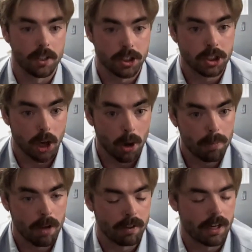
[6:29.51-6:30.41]
the
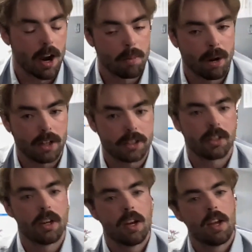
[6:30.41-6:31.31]
scope of a chiropractor,